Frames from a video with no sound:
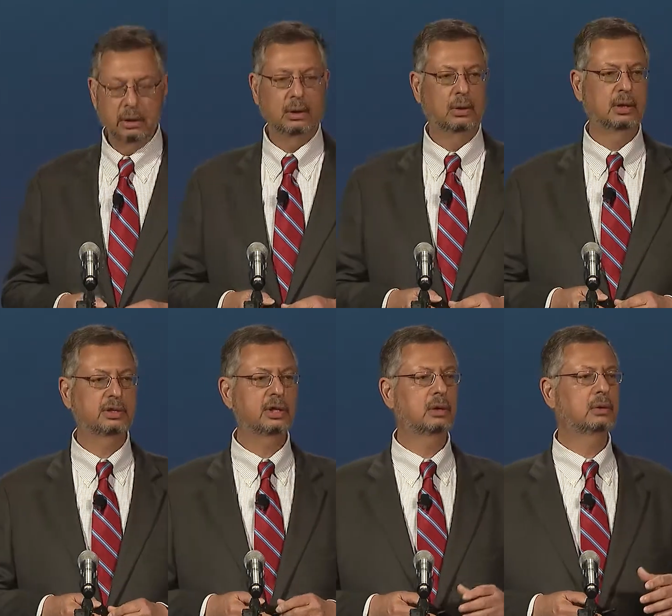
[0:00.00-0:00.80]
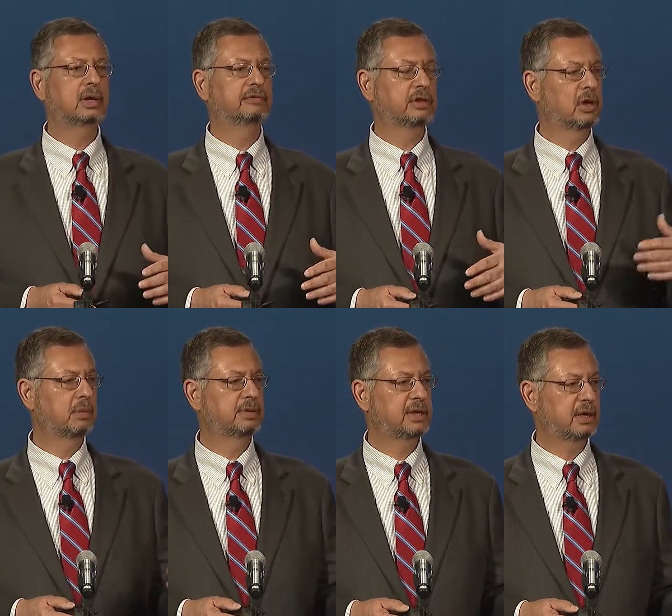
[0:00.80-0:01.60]
Also, if it's
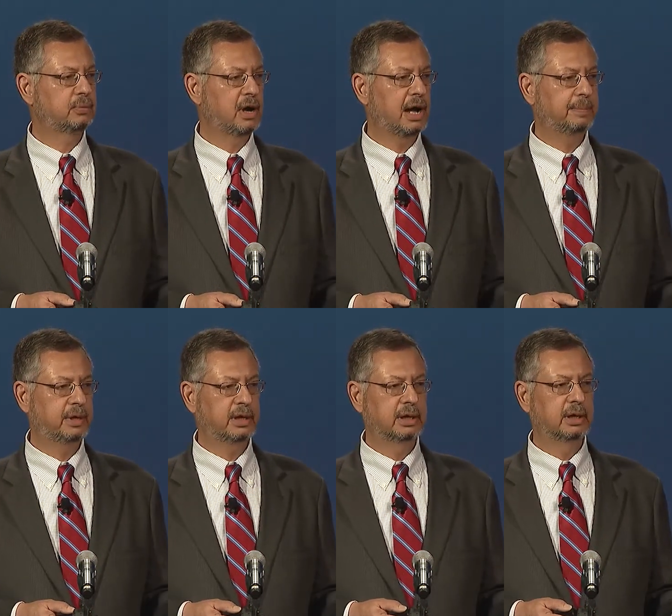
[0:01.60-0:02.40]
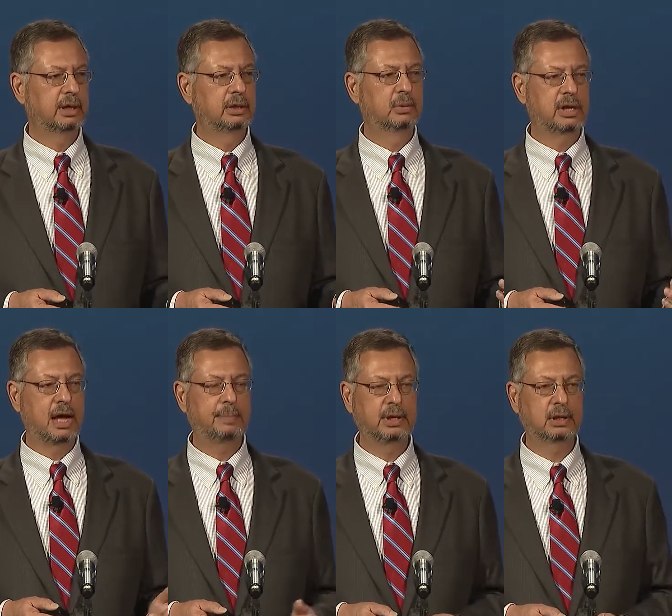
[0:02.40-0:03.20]
homestead property, there will
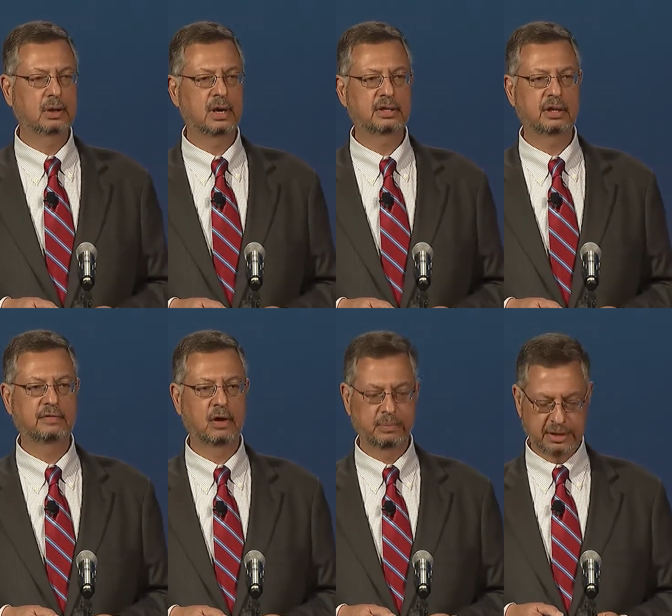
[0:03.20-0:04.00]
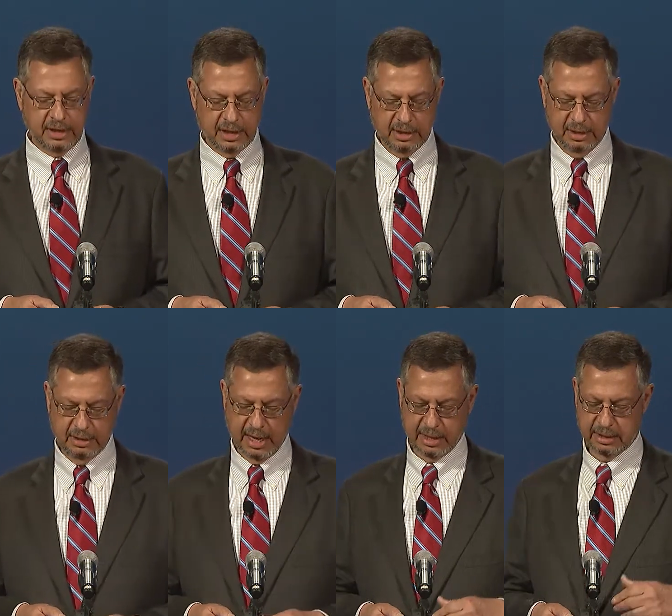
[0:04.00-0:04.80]
not be a loss of homestead
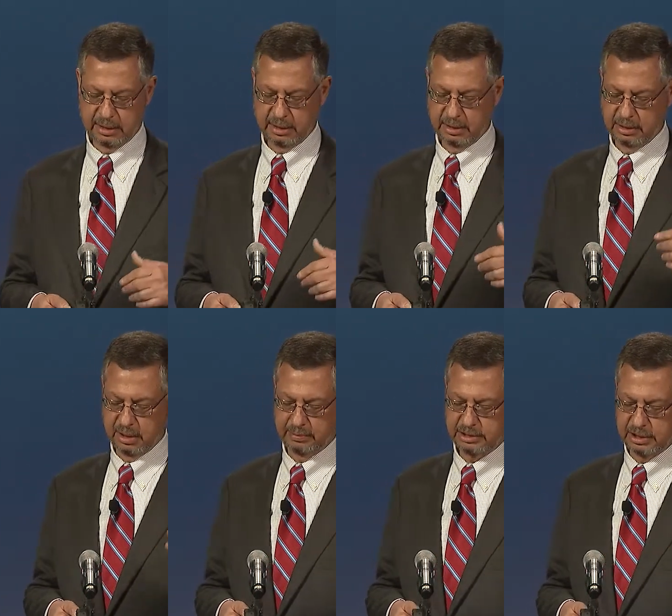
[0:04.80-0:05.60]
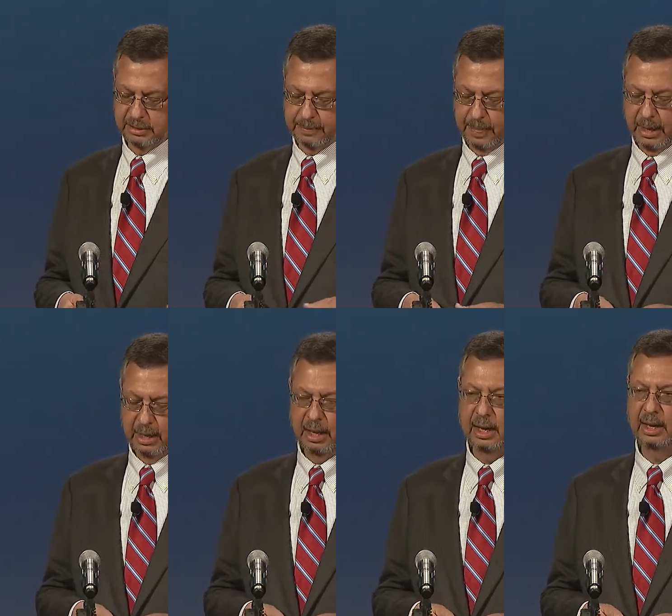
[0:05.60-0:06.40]
tax exemption,
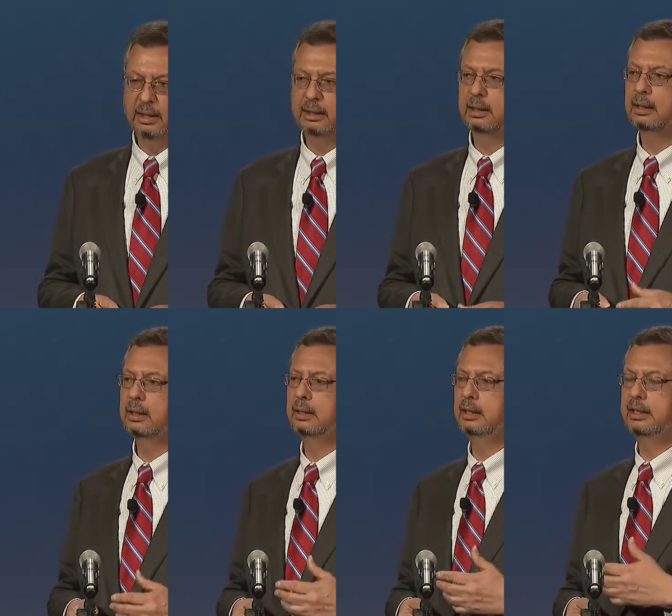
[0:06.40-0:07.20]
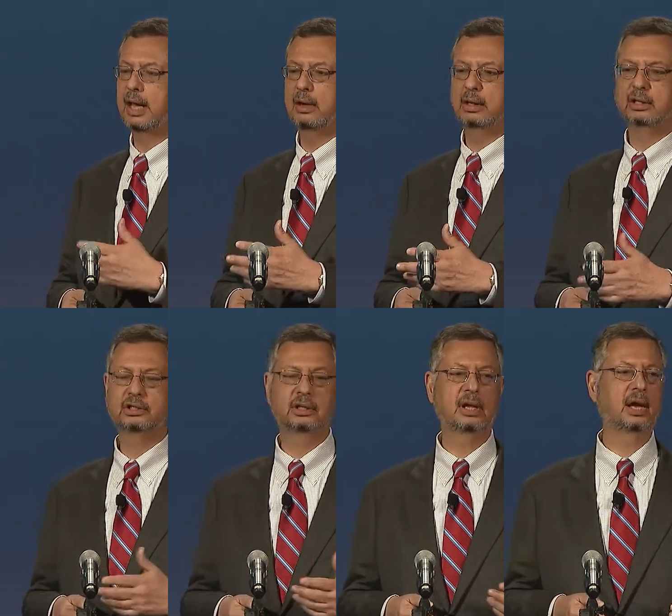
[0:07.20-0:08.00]
and the county
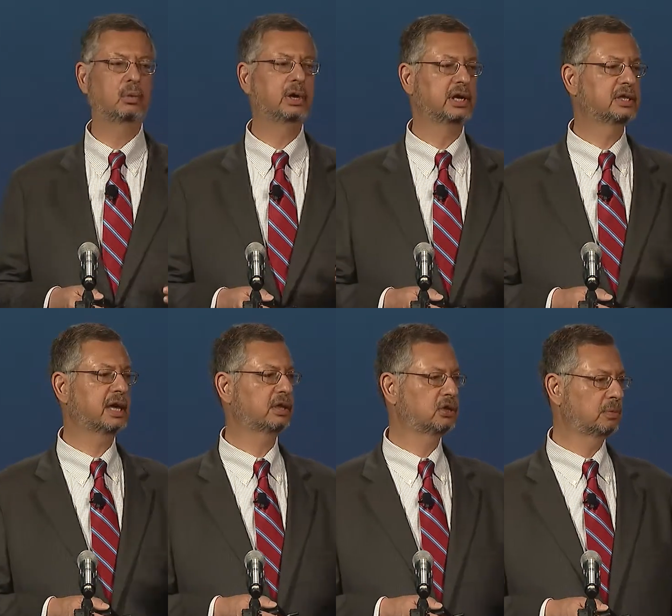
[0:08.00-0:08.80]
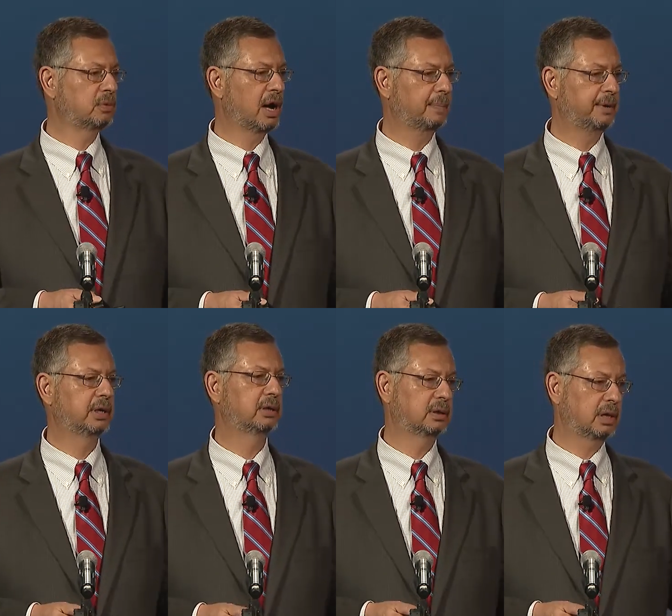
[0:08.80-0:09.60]
should not reassess your
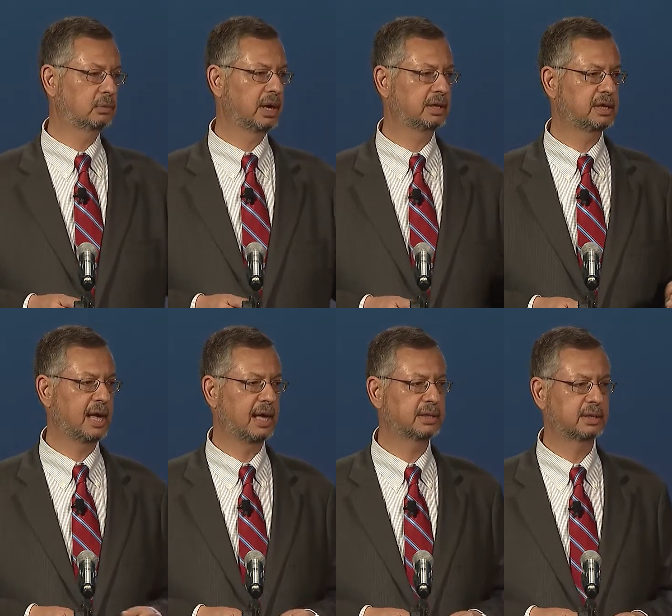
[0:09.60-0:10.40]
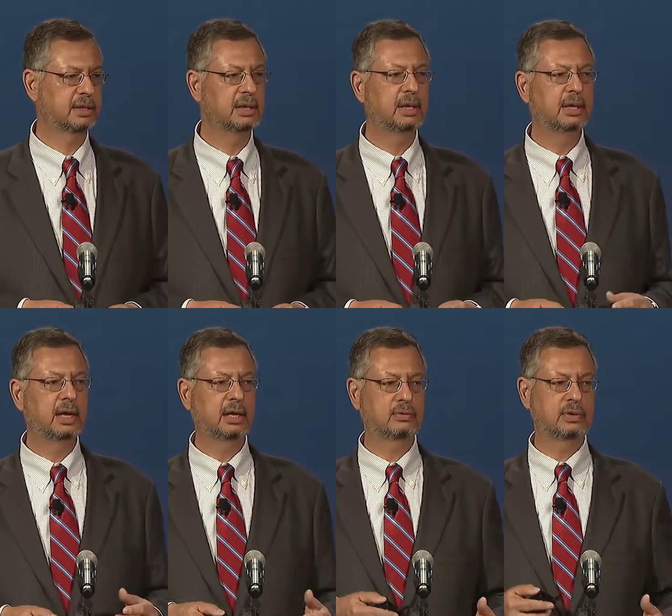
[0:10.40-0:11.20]
property and raise taxes
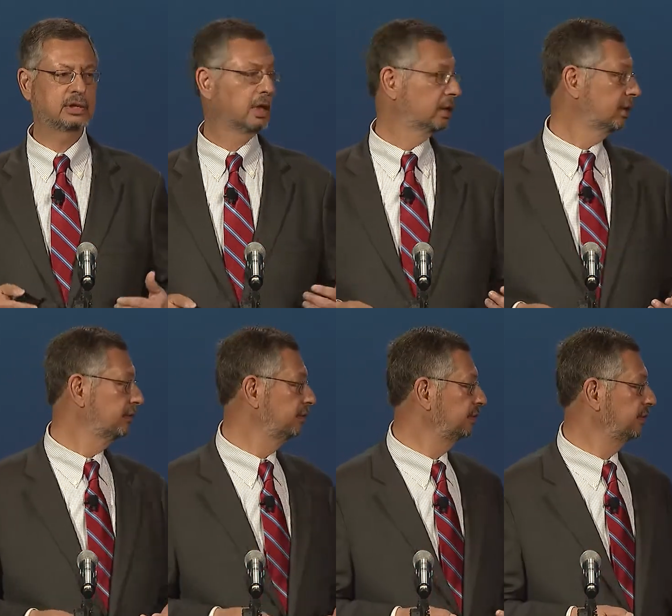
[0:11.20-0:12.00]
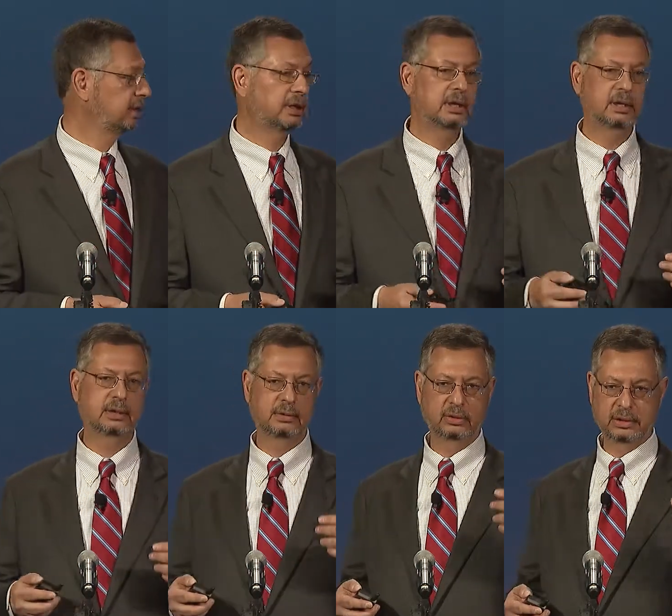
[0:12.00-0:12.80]
as a result of
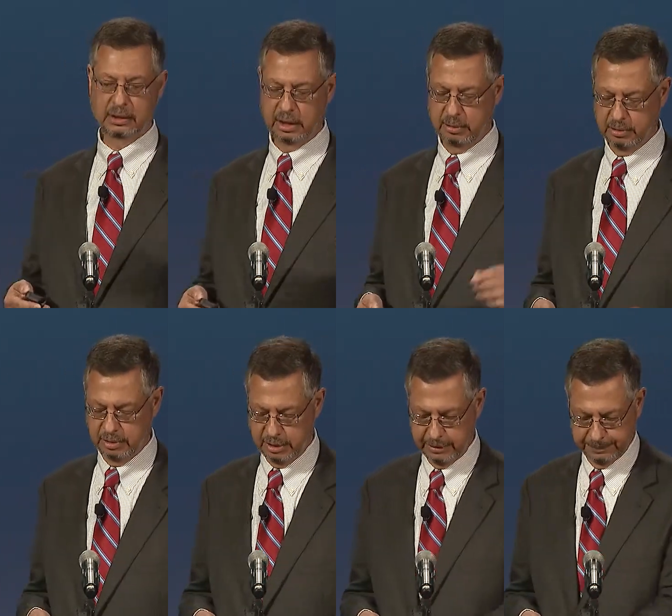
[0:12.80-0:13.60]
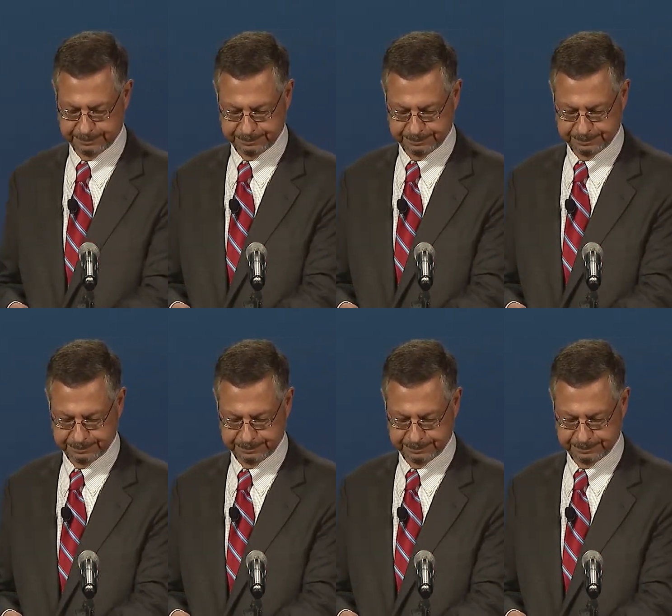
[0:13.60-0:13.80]
doing a ladybird deed.